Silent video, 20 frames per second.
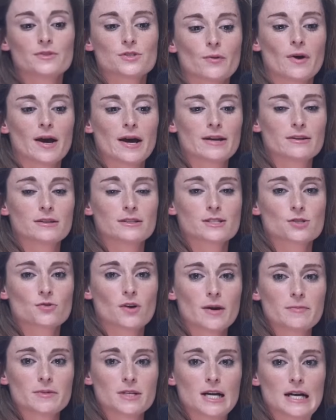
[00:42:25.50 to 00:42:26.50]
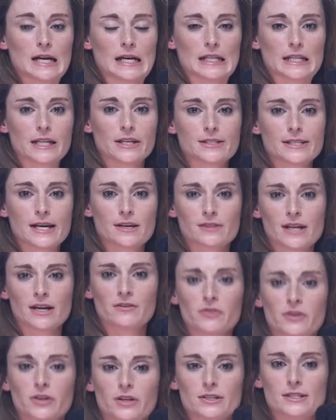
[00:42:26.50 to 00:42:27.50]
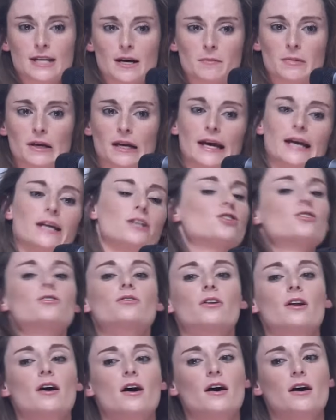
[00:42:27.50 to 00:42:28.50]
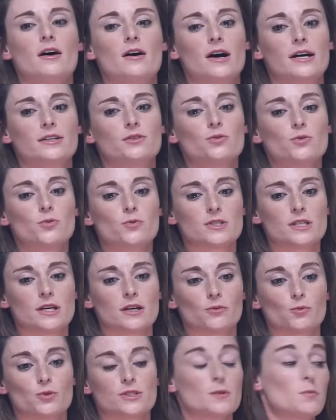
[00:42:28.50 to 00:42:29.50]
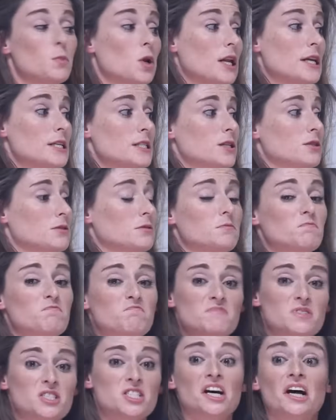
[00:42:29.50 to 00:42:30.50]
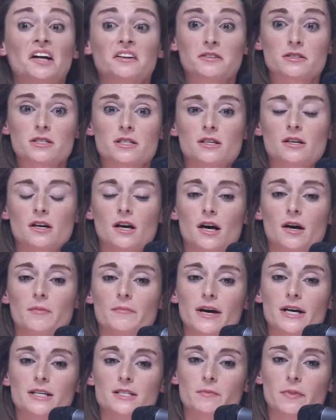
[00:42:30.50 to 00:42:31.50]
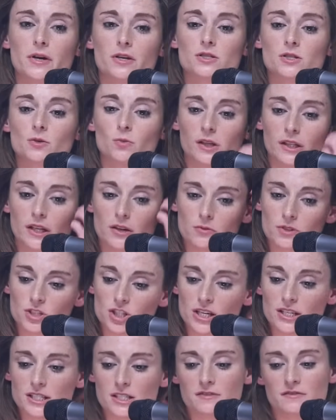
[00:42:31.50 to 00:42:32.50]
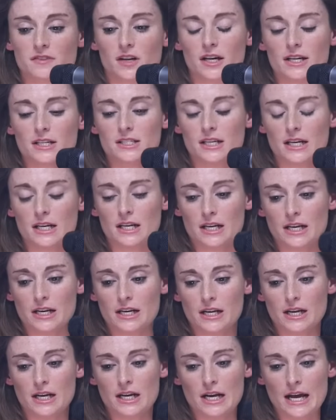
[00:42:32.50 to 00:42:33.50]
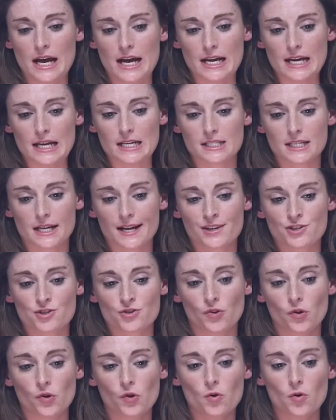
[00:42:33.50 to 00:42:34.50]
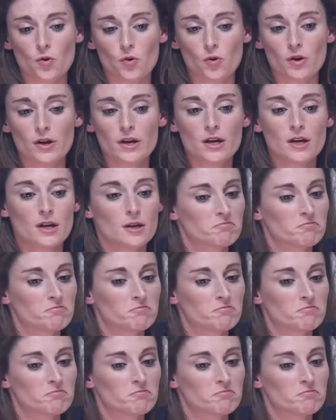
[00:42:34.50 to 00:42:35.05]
So I described earlier that South Africa's application, I thought, was a political stunt, as opposed to one that was justified in any international law.